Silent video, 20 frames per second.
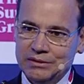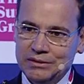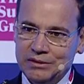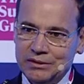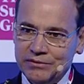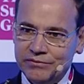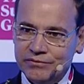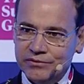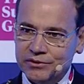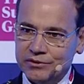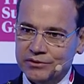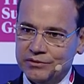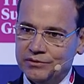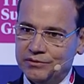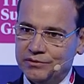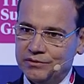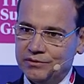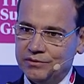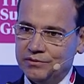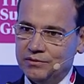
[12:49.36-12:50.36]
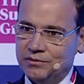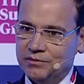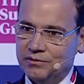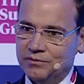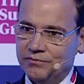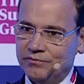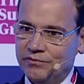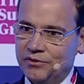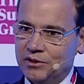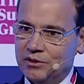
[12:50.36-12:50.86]
different
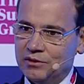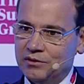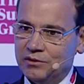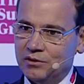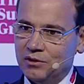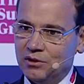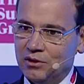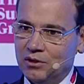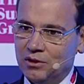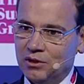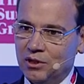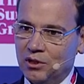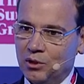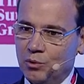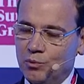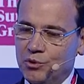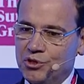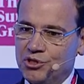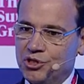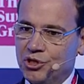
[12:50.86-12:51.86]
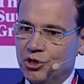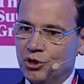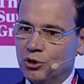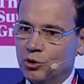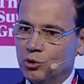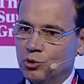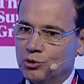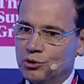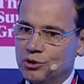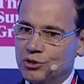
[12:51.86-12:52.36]
field, which
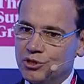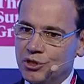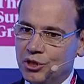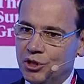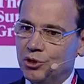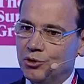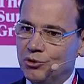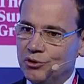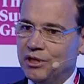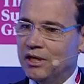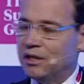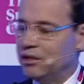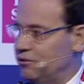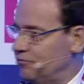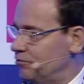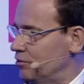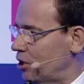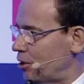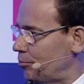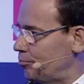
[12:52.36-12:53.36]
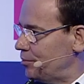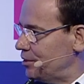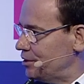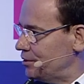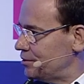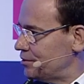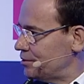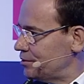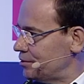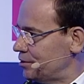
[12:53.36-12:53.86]
include security and
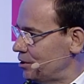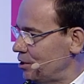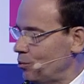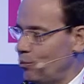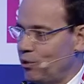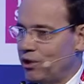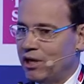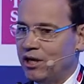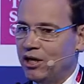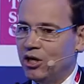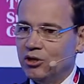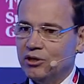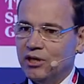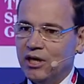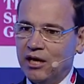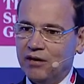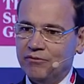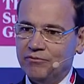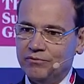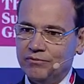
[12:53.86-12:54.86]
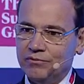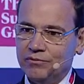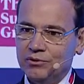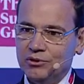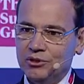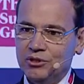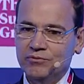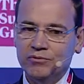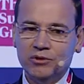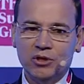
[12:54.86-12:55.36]
development. We cannot have
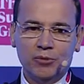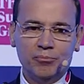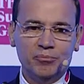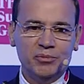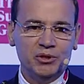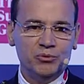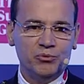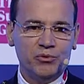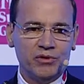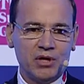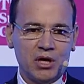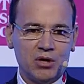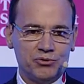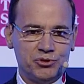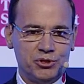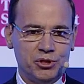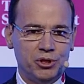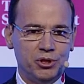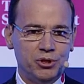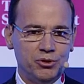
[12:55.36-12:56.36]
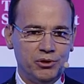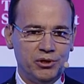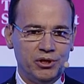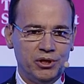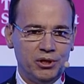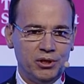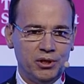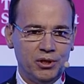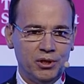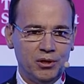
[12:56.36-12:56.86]
development without
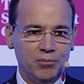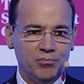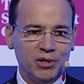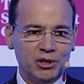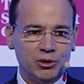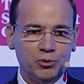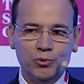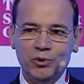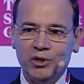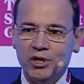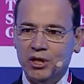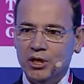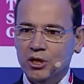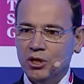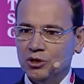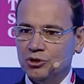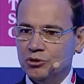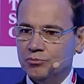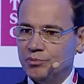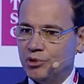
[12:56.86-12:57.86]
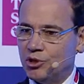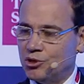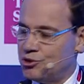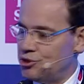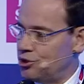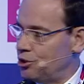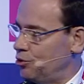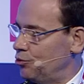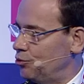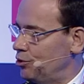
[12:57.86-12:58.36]
security, but we cannot approach
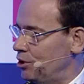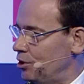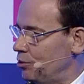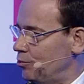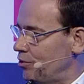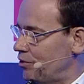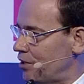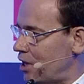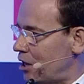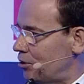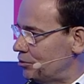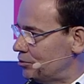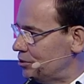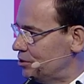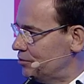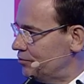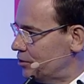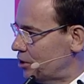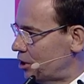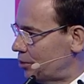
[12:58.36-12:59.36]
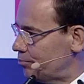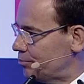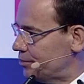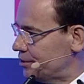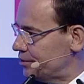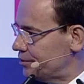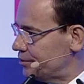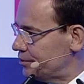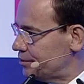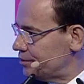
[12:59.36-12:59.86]
security without development.